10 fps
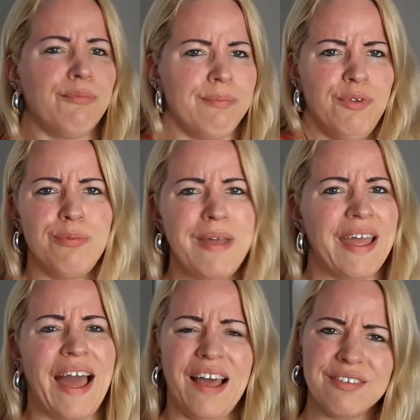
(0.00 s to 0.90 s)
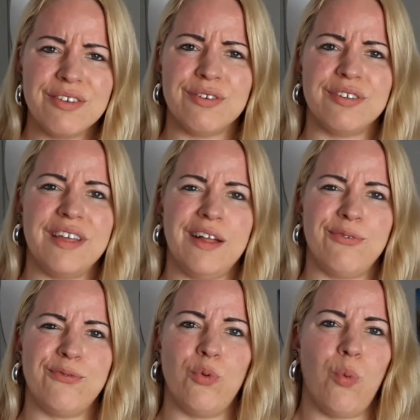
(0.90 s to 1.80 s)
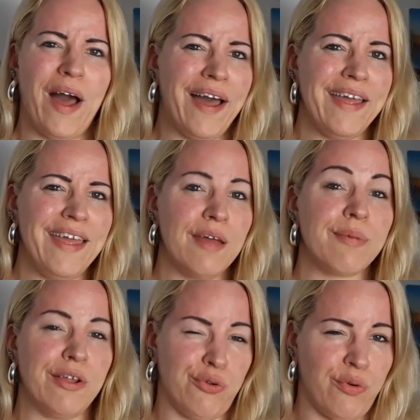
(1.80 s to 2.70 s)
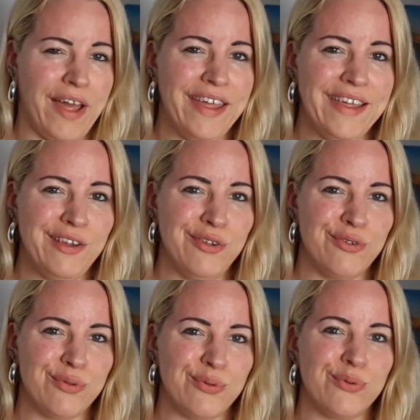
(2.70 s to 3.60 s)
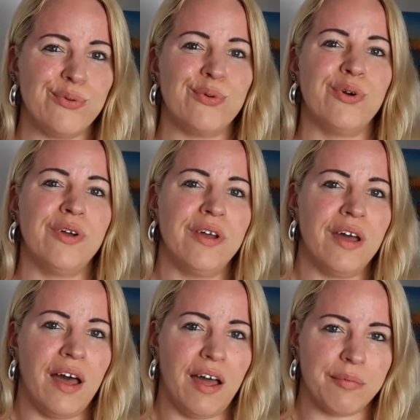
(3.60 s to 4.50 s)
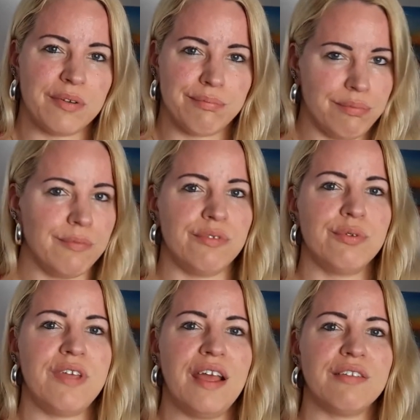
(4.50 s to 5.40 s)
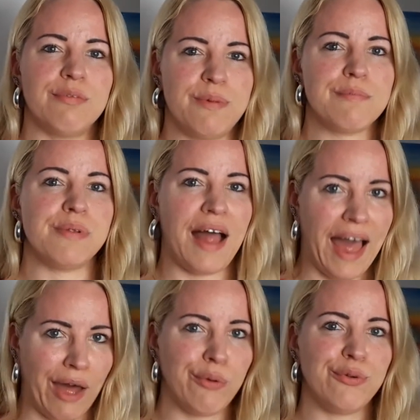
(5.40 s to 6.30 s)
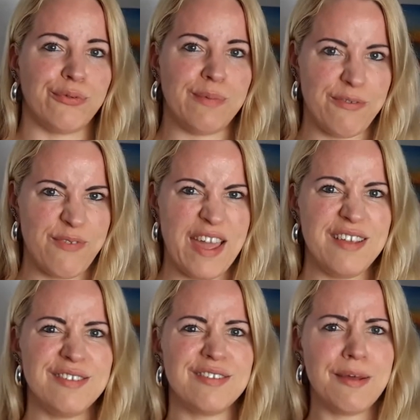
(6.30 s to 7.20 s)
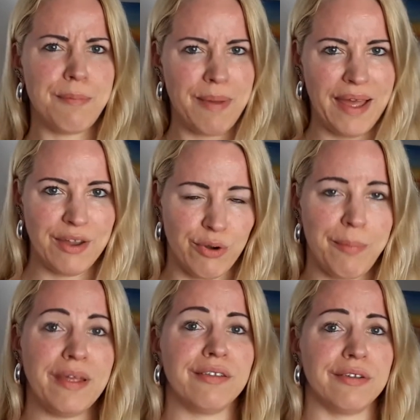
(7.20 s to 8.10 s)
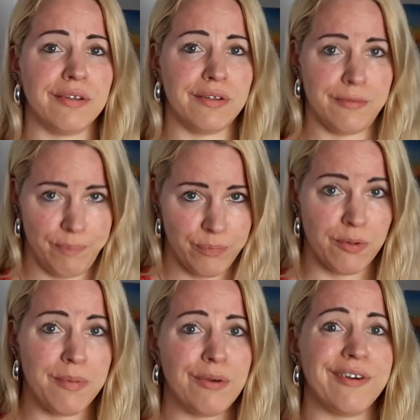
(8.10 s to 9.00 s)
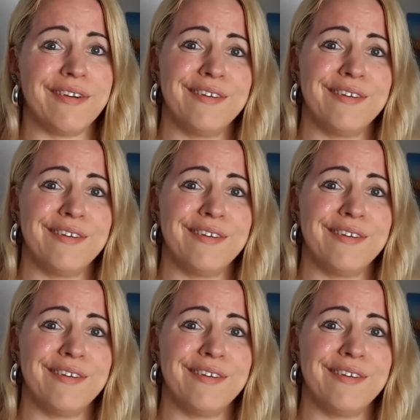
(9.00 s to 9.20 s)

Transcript: You may ask yourself, why am I trying to take this pimple out of my face by rubbing the mirror?